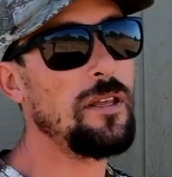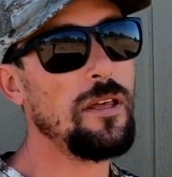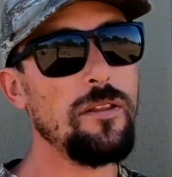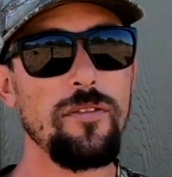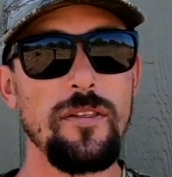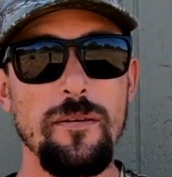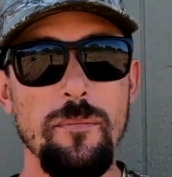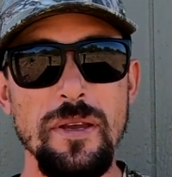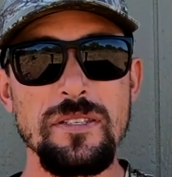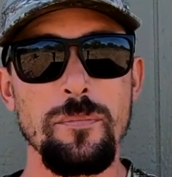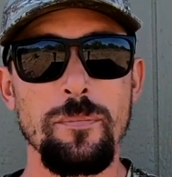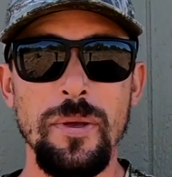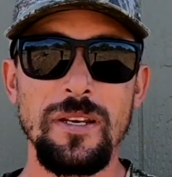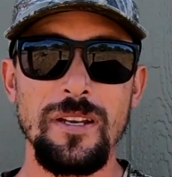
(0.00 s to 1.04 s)
The other thing that makes
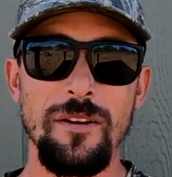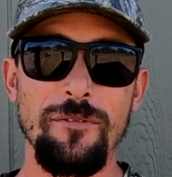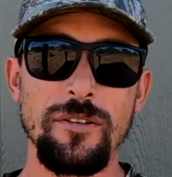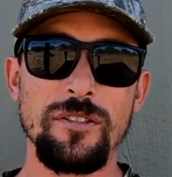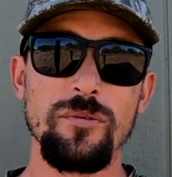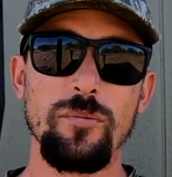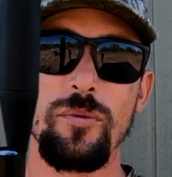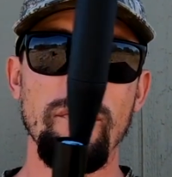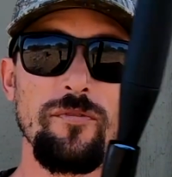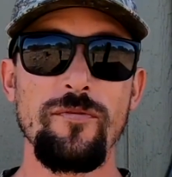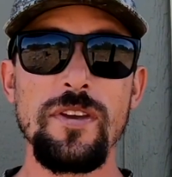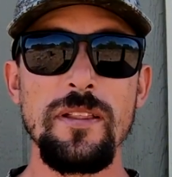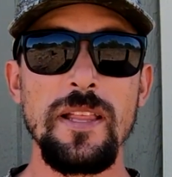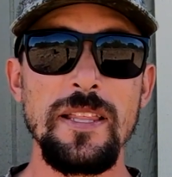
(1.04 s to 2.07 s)
the big difference with
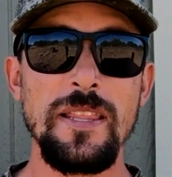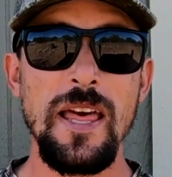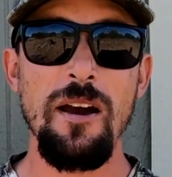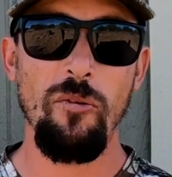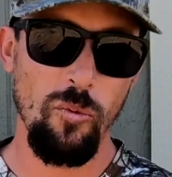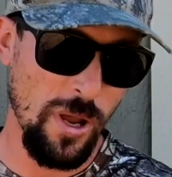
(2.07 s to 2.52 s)
feeling that